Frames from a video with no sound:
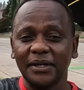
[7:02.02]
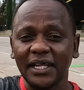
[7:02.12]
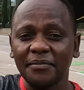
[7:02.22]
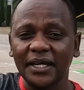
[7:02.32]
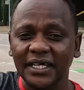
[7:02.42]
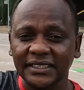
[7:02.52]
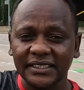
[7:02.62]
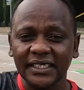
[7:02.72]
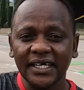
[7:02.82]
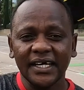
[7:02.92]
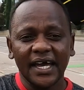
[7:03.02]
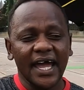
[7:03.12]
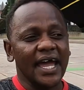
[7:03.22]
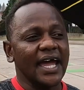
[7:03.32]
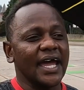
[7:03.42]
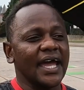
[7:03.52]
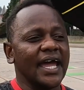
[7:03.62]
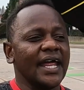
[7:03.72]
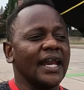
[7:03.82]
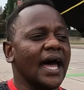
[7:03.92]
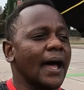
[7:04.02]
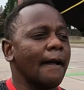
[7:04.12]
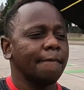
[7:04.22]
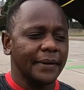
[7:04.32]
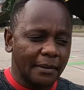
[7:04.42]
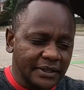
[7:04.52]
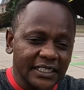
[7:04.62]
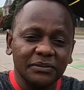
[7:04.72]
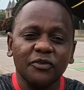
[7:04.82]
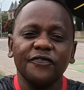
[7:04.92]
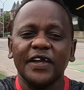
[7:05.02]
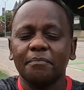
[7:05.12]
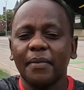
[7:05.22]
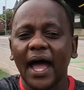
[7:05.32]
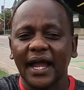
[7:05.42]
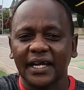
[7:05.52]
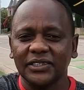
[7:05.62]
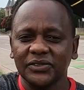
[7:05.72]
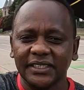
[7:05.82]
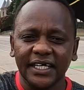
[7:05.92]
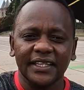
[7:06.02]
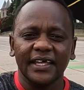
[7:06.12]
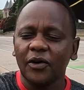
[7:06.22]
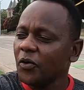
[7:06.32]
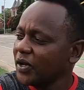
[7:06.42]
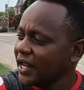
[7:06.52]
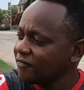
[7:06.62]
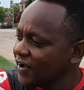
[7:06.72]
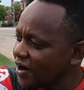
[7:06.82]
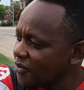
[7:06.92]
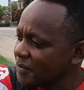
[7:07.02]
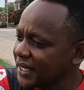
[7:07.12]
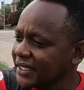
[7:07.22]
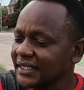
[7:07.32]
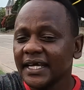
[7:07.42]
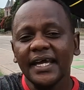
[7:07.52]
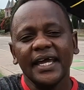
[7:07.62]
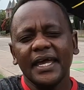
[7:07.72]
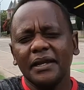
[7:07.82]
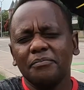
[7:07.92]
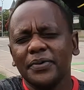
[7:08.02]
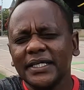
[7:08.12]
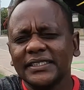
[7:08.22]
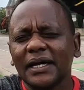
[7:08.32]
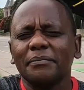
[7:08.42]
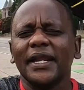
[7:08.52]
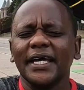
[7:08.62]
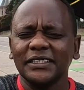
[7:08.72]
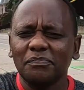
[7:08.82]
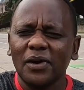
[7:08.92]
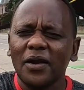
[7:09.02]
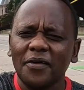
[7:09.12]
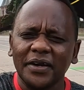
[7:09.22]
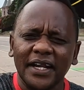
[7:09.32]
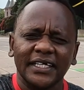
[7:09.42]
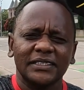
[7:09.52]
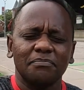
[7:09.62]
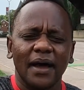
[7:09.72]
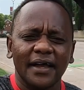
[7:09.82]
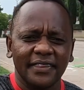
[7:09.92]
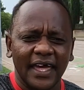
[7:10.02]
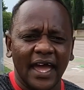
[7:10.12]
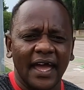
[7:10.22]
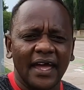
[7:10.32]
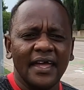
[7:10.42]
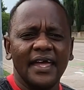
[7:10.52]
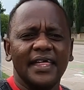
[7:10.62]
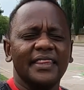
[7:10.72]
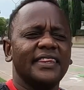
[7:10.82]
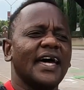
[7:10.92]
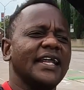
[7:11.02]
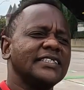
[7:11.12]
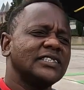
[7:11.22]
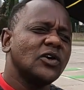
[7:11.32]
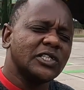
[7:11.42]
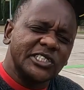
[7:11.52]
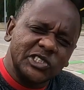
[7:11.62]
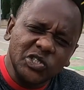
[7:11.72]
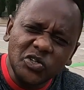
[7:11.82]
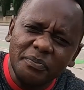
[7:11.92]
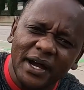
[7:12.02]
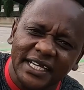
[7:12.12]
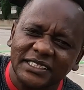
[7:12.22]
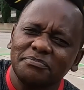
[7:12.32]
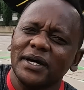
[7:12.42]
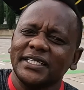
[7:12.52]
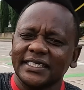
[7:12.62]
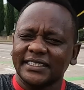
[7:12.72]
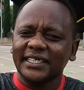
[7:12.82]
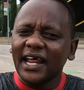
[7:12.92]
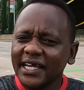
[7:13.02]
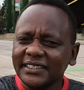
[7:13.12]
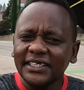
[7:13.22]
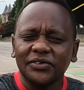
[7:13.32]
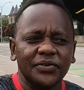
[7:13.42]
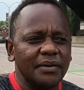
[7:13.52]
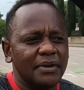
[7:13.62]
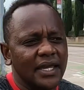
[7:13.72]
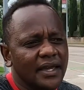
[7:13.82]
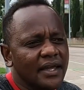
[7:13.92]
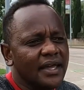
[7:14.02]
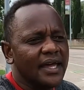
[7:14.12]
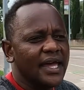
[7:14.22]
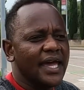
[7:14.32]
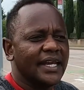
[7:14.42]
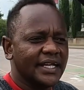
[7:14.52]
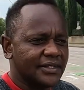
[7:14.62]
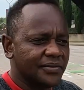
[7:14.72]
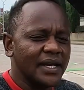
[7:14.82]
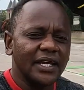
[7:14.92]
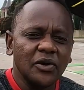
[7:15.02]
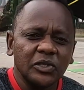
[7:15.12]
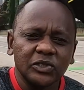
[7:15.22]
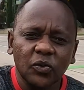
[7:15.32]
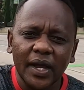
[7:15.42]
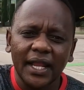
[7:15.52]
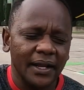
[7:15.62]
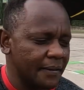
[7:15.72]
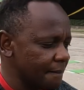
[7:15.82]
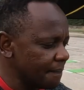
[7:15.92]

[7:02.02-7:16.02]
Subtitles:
millimeters, and I'm just moving back to take the whole environment. It brings some nice blurriness back there that is not too much, but it's nice and creamy, and it really goes well